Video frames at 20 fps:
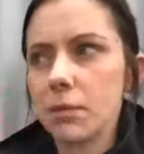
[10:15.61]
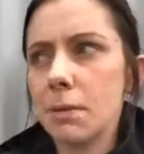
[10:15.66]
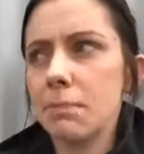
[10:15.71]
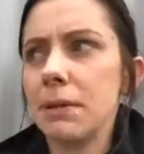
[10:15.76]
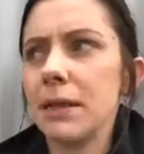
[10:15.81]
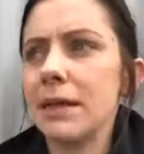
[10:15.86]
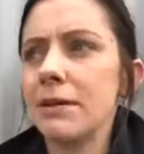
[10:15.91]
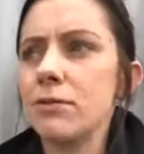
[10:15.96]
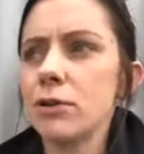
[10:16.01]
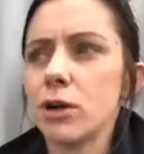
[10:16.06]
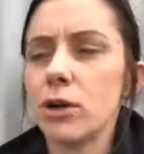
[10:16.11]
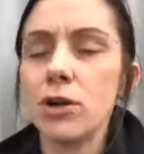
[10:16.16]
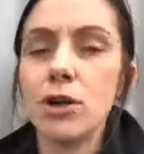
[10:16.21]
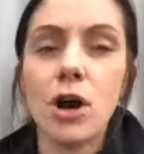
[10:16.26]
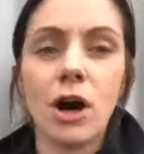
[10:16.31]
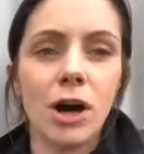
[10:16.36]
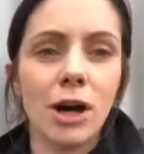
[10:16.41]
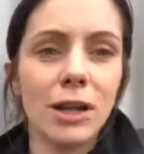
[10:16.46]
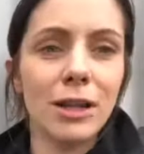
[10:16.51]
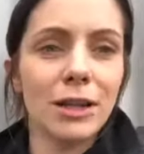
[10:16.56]
Believe it or
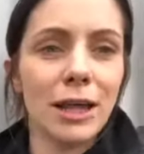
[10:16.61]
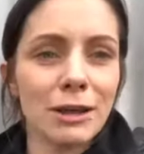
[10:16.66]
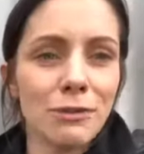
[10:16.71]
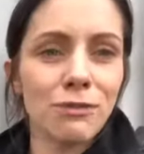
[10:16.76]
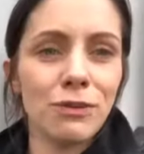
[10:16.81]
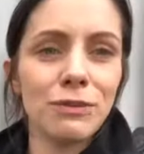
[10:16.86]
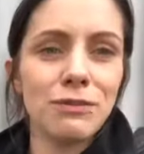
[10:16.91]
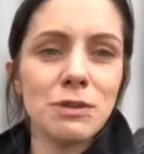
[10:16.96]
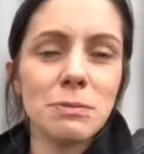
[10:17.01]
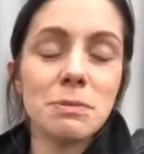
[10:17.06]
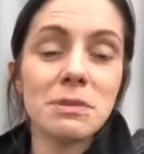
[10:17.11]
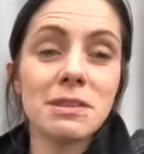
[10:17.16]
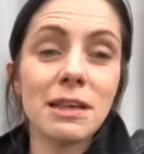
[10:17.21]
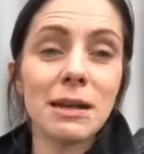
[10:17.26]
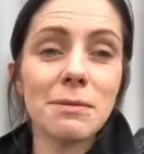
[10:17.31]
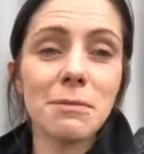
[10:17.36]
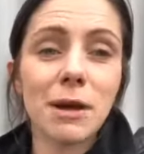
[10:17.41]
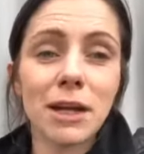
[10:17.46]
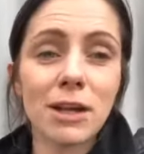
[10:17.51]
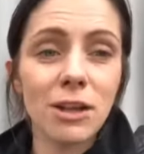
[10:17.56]
not, like
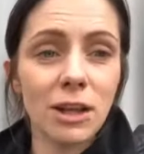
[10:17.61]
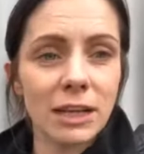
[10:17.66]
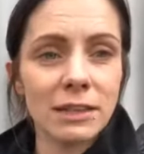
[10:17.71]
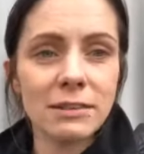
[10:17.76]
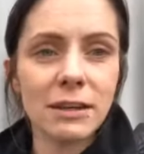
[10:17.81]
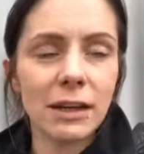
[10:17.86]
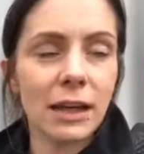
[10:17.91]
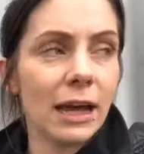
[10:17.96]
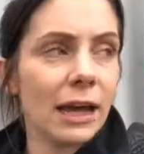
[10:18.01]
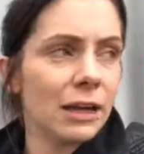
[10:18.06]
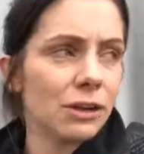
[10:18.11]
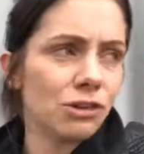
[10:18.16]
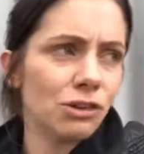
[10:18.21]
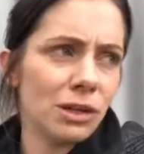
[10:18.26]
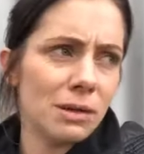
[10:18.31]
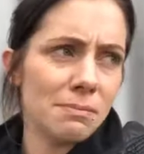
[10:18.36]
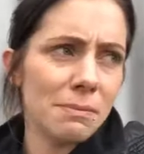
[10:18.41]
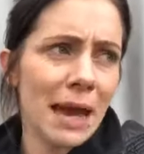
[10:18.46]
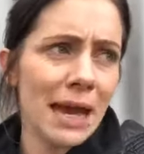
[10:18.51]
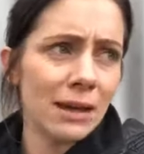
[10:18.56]
50% of my clientele are
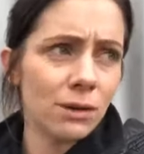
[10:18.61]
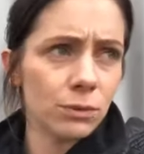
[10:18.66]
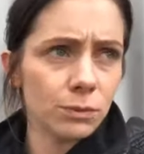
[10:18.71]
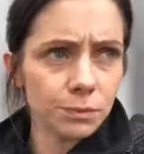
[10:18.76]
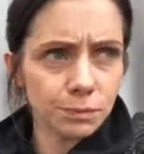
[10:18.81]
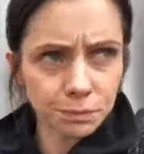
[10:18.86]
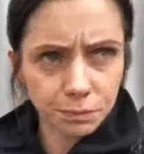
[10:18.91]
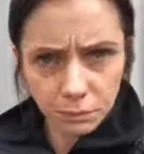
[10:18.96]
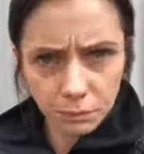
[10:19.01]
actually male.